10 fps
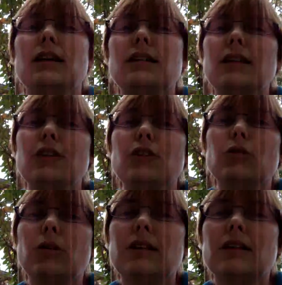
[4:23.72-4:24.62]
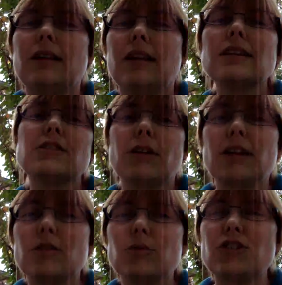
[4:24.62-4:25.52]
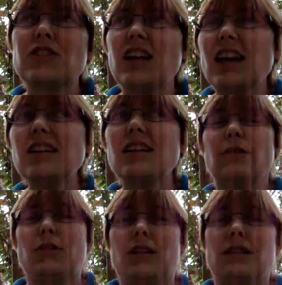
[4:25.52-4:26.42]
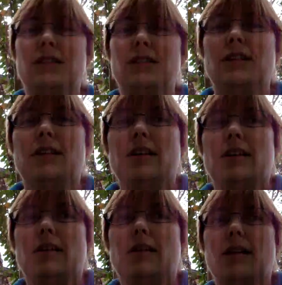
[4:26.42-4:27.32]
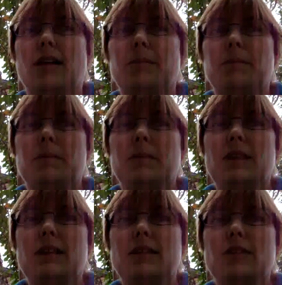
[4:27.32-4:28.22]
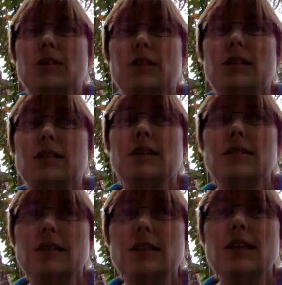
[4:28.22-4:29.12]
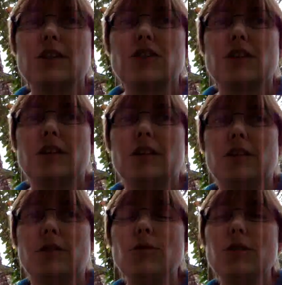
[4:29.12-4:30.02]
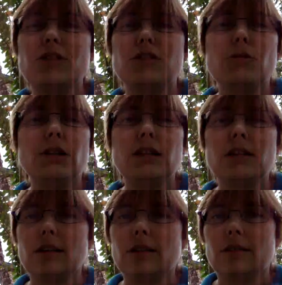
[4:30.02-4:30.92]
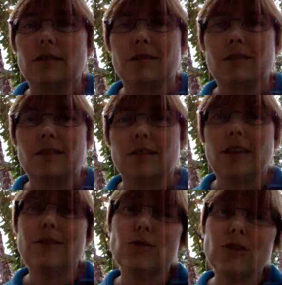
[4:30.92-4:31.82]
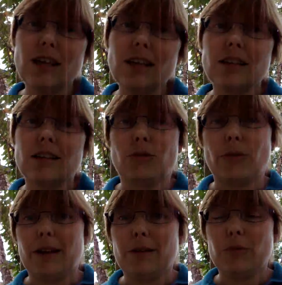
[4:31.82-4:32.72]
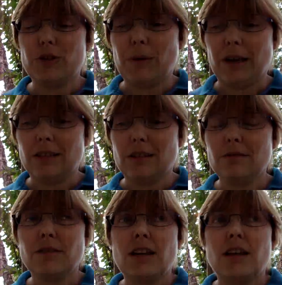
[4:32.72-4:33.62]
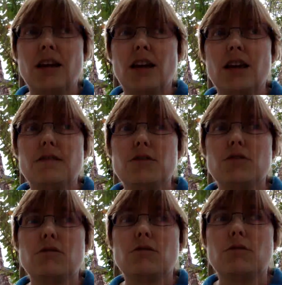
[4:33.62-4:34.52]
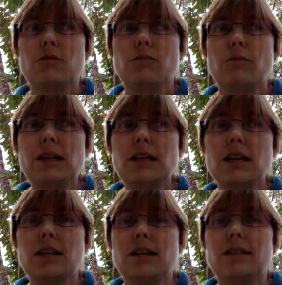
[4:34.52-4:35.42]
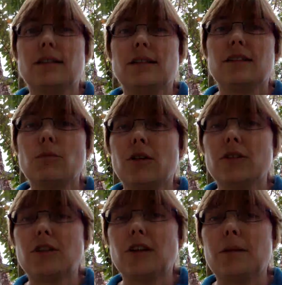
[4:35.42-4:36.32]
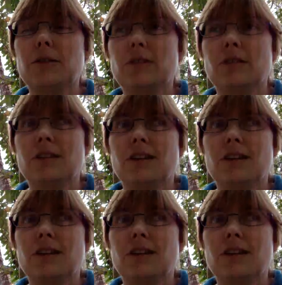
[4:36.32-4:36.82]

until you're in the next phase, which is the editing phase. So it does teach that, you can do anything if you take it in the right perspective, if you recognize that small steps